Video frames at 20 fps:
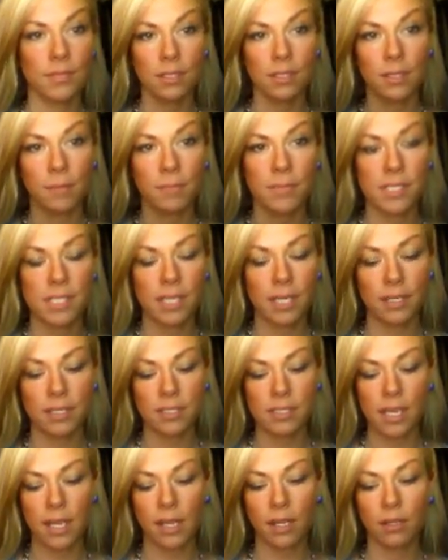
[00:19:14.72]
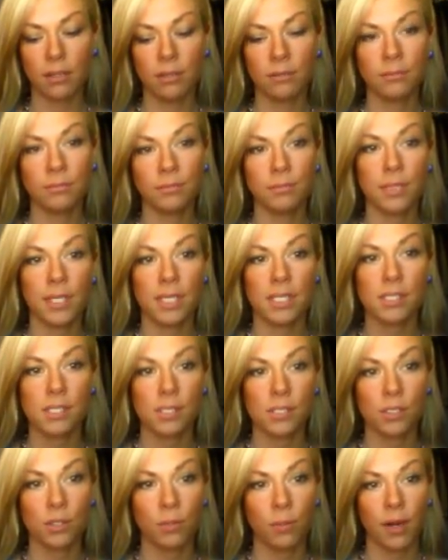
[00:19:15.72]
lipsticks, like
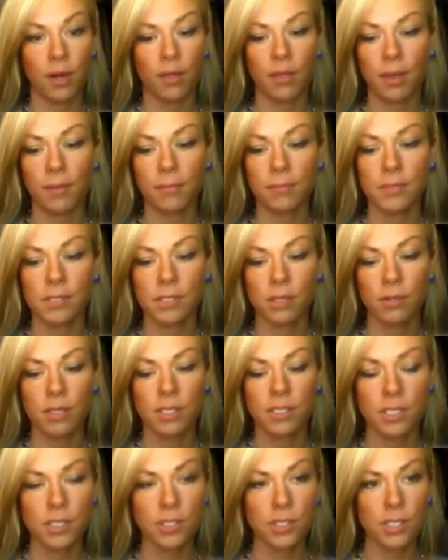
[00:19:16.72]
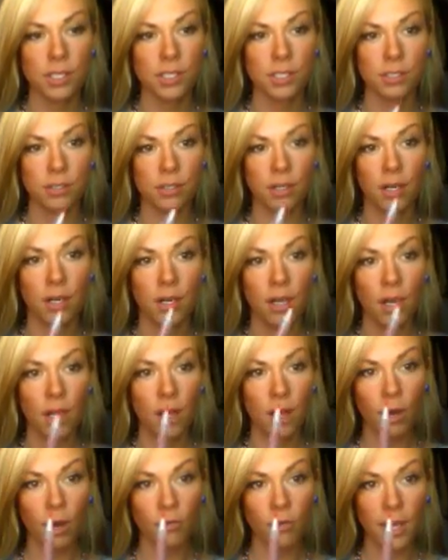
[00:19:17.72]
places to wear them. So this is just
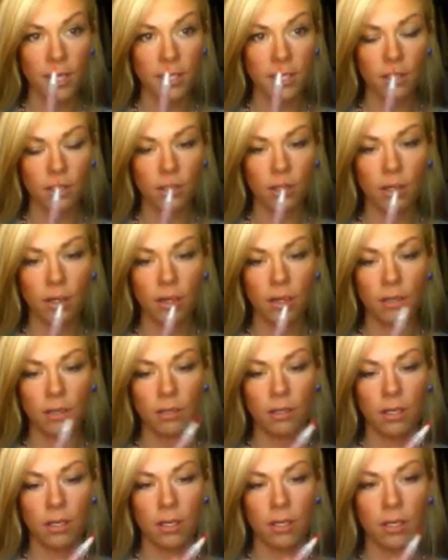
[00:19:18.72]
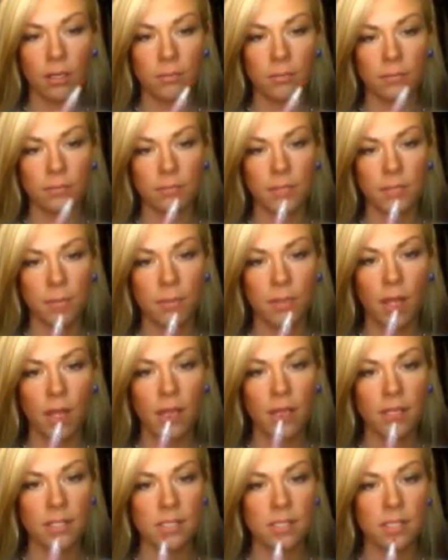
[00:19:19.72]
a regular lip
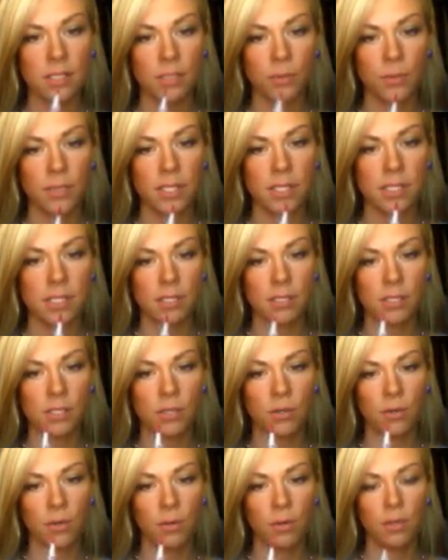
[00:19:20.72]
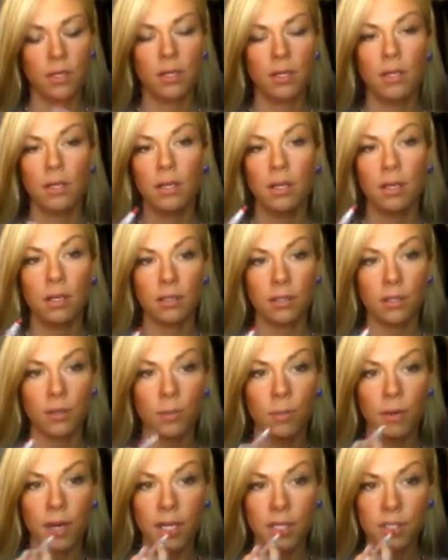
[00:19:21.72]
gloss. It twists into a
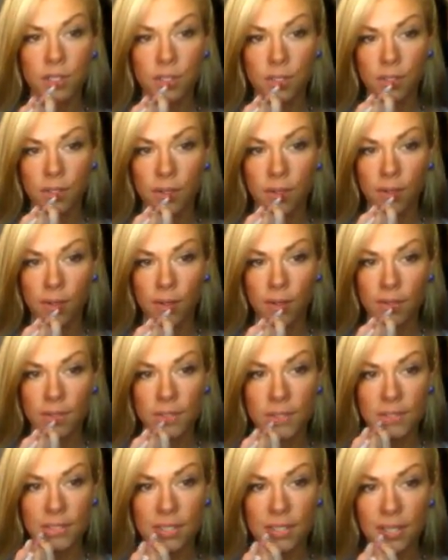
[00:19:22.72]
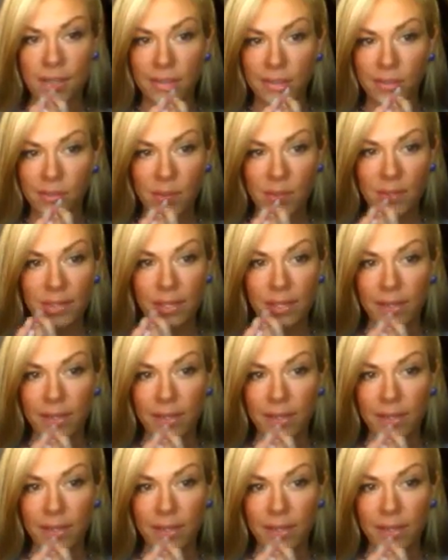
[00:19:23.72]
little brush, and this is kind of,